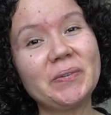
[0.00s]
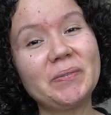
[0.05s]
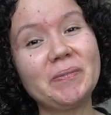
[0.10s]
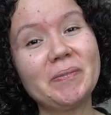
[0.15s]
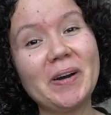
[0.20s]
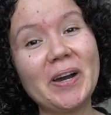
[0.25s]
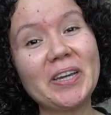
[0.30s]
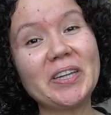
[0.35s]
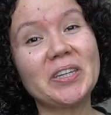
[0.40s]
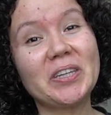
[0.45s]

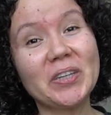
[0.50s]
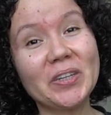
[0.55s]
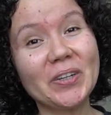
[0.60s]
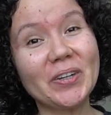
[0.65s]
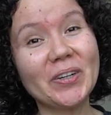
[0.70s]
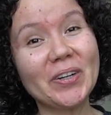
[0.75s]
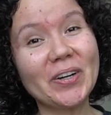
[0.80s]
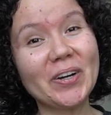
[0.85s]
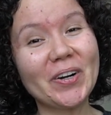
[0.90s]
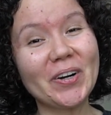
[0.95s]
my
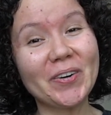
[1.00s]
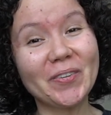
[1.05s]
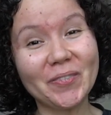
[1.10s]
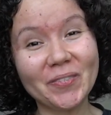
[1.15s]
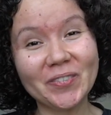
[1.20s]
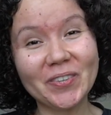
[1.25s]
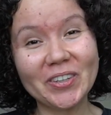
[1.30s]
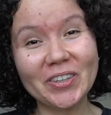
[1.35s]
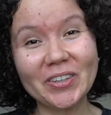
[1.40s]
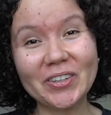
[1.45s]
year of
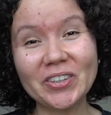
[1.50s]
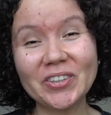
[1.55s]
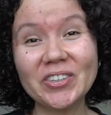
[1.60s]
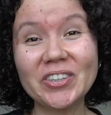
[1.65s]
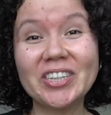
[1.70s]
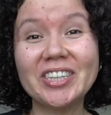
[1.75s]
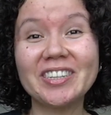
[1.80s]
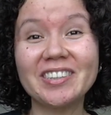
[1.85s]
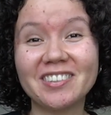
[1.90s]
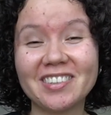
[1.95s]

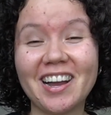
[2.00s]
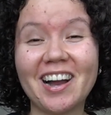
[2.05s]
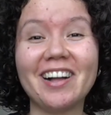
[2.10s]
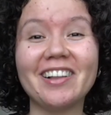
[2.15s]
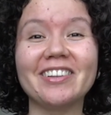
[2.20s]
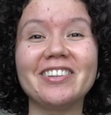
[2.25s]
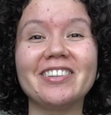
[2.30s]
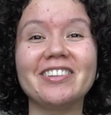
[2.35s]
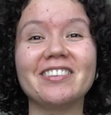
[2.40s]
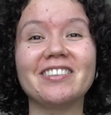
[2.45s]
fear
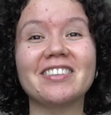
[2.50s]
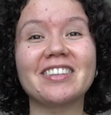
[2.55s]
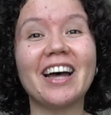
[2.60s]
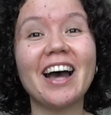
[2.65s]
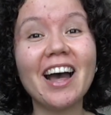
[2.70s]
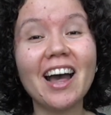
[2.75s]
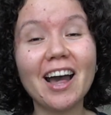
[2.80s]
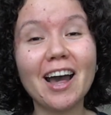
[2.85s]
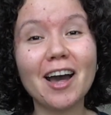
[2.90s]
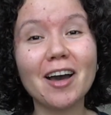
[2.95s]
challenge
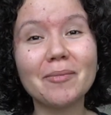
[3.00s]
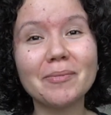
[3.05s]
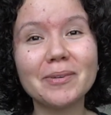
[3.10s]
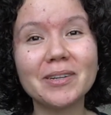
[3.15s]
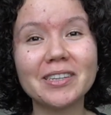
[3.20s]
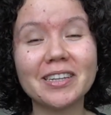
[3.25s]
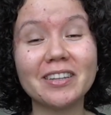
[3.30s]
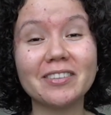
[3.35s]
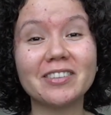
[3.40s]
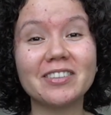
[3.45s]
that
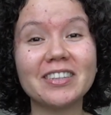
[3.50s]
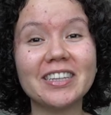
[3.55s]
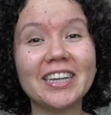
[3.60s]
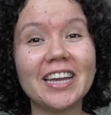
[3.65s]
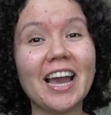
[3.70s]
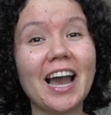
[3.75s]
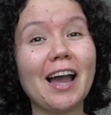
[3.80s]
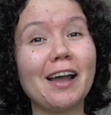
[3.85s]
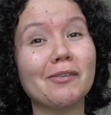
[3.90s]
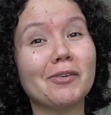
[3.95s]
happened, and
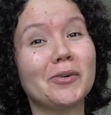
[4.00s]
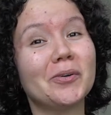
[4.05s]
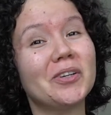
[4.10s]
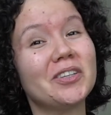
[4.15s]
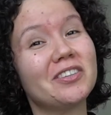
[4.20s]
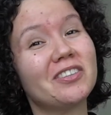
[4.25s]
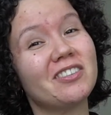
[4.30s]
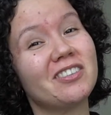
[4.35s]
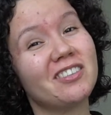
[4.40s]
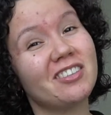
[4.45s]
today I'm
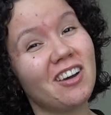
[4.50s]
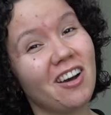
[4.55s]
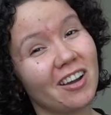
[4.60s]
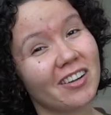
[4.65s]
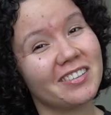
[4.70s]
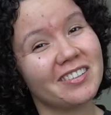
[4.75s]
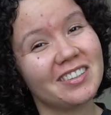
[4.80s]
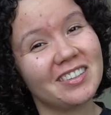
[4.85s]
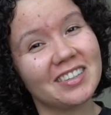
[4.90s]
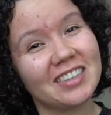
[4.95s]
going to
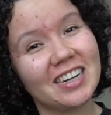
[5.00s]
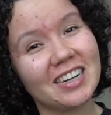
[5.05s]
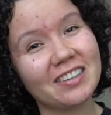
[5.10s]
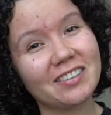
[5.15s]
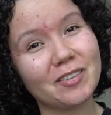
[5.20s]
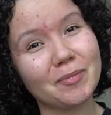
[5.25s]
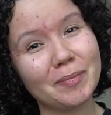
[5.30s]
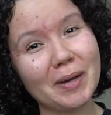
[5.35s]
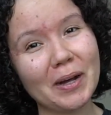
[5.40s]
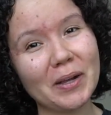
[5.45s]
talk to you
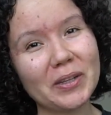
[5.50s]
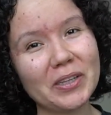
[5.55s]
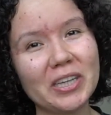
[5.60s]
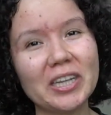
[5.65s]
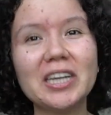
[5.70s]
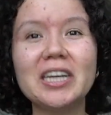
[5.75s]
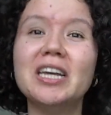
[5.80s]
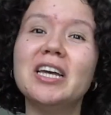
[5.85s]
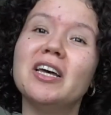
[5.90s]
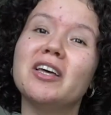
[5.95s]
guys about
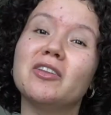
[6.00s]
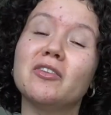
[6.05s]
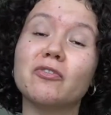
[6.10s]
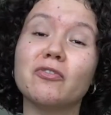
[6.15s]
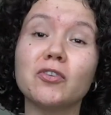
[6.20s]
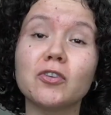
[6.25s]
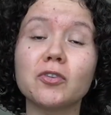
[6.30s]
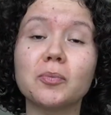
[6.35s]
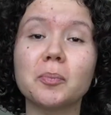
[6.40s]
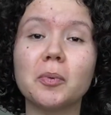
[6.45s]
it. The
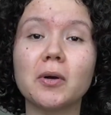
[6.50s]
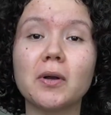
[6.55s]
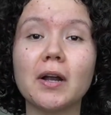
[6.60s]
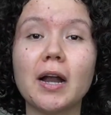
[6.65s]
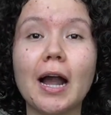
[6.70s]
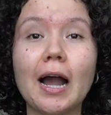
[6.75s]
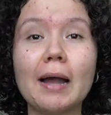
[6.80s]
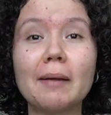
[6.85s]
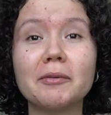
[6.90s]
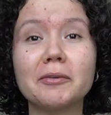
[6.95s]
first
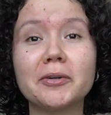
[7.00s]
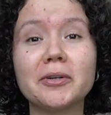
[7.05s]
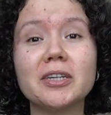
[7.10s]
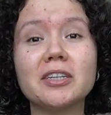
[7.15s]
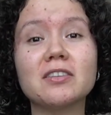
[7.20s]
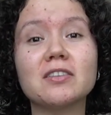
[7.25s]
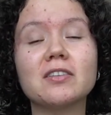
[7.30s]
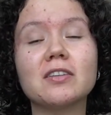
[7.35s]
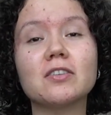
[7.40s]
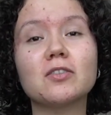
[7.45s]
part, I'm
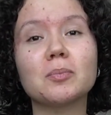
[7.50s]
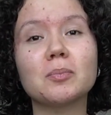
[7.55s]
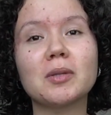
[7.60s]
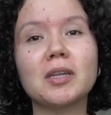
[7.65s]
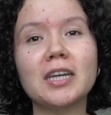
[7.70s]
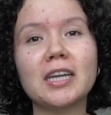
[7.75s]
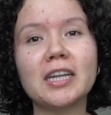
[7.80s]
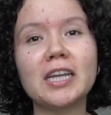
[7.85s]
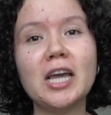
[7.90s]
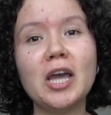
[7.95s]
going to
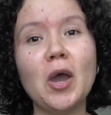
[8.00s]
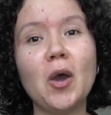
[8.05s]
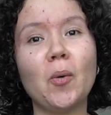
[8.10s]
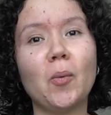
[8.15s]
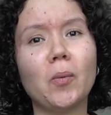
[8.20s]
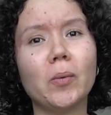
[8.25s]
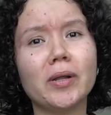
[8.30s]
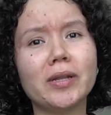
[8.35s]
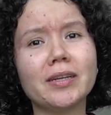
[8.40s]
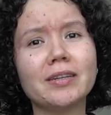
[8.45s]
explain
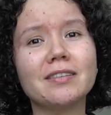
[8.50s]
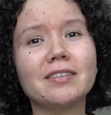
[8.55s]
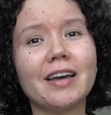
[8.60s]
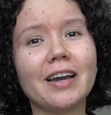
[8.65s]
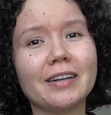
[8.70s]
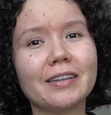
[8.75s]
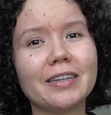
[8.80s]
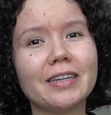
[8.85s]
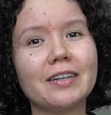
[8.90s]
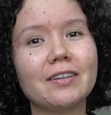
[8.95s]
what
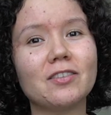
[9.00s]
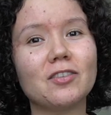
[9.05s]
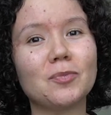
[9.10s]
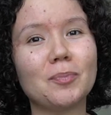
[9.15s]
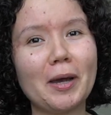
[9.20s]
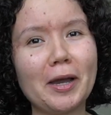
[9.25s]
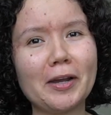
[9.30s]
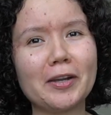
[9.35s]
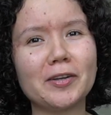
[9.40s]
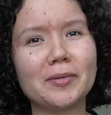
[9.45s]
exactly
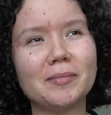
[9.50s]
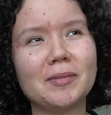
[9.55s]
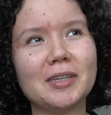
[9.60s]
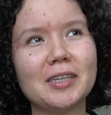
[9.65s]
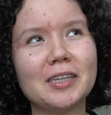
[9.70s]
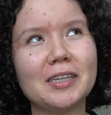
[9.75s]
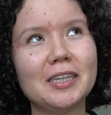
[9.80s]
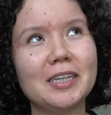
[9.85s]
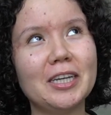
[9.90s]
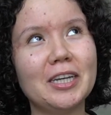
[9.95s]
inspired
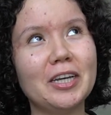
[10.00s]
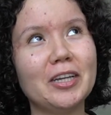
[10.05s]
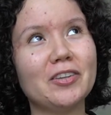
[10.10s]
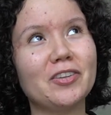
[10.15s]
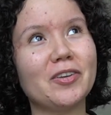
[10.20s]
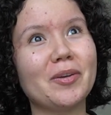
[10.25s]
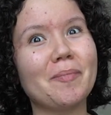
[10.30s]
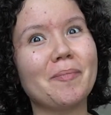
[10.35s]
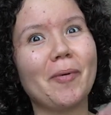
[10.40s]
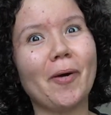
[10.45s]
me
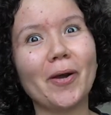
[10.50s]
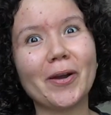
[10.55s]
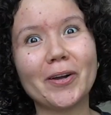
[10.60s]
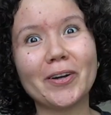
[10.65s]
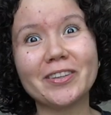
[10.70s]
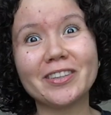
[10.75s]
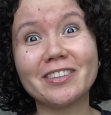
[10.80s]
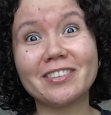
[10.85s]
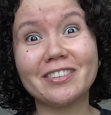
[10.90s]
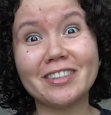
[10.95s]
to embark
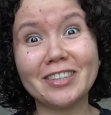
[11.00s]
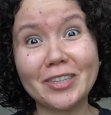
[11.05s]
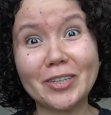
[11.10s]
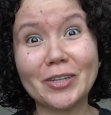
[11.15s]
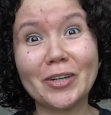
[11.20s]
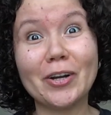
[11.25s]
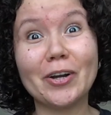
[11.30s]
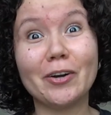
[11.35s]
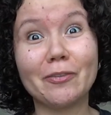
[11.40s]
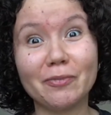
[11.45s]
on this
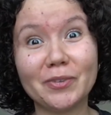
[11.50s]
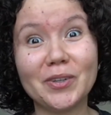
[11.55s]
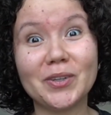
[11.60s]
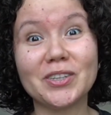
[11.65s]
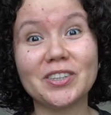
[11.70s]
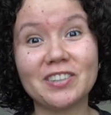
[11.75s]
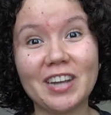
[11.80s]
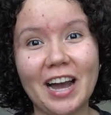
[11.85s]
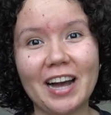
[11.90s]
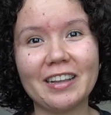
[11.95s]
year of
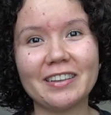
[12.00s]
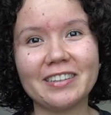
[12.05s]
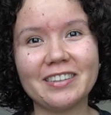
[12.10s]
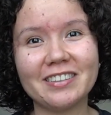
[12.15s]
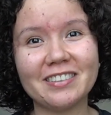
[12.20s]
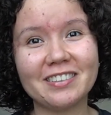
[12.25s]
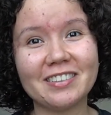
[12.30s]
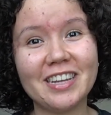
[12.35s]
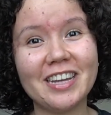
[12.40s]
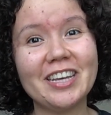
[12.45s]
fear
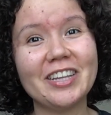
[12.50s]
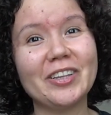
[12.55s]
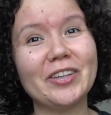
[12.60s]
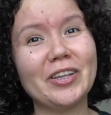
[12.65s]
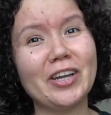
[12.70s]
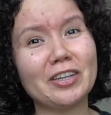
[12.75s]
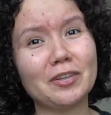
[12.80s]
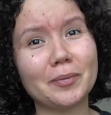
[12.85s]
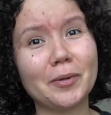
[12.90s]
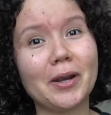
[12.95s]
challenge. The
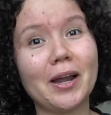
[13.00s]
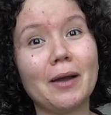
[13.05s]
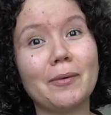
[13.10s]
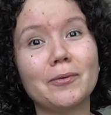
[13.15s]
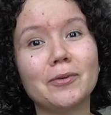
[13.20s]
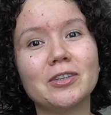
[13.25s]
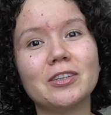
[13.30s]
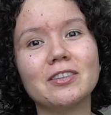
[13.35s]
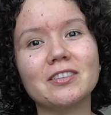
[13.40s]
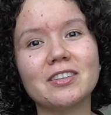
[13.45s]
next part, I
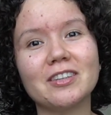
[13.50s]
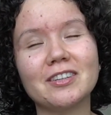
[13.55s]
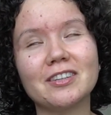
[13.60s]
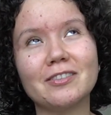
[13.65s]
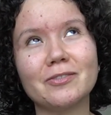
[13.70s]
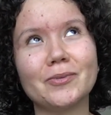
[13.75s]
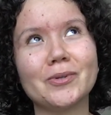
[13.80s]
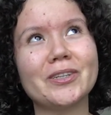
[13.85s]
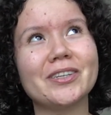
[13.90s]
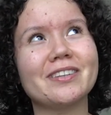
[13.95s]
will
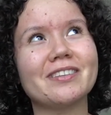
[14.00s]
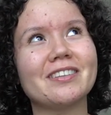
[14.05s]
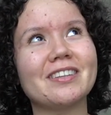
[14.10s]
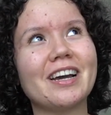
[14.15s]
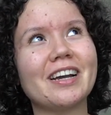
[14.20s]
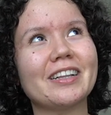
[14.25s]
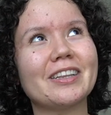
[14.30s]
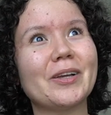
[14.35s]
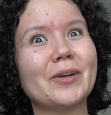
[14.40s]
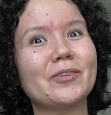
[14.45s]
discuss what
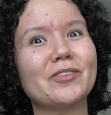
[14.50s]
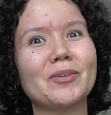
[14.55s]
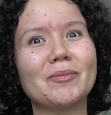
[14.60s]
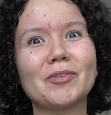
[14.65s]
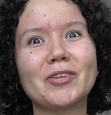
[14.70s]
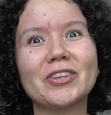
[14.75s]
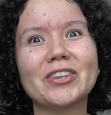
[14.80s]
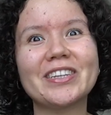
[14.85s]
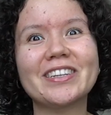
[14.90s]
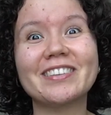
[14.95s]
exactly are some
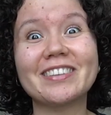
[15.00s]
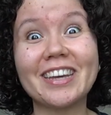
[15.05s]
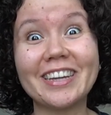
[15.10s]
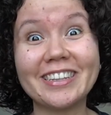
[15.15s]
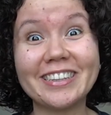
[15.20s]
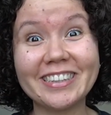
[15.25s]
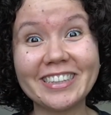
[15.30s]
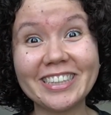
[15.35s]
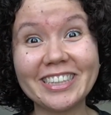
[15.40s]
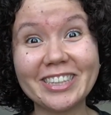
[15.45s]
of the things I
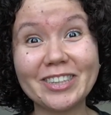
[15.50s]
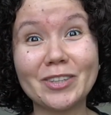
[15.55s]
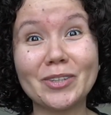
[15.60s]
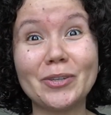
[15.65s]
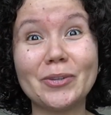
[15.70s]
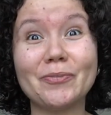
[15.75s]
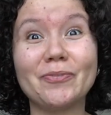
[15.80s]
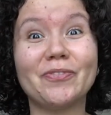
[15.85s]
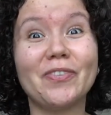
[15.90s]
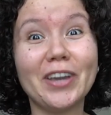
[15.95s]
did
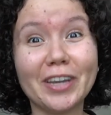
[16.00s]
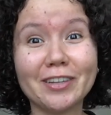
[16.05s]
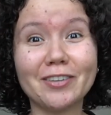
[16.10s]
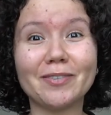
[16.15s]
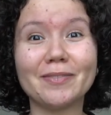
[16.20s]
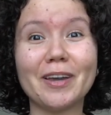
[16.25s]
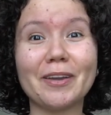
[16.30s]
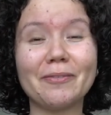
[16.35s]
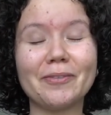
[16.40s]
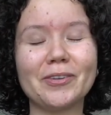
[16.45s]
to face
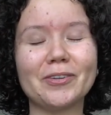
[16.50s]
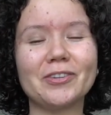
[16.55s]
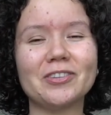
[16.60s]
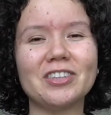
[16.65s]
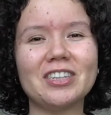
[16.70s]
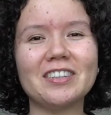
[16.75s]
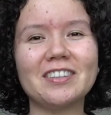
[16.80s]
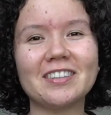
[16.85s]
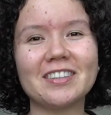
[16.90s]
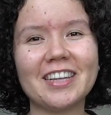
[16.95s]
my fears
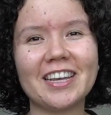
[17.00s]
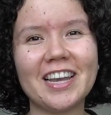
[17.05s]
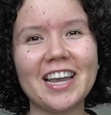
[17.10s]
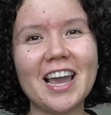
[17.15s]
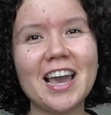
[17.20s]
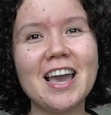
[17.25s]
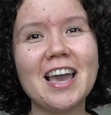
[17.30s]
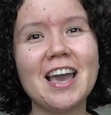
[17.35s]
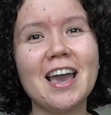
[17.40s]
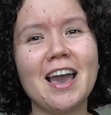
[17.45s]
each day.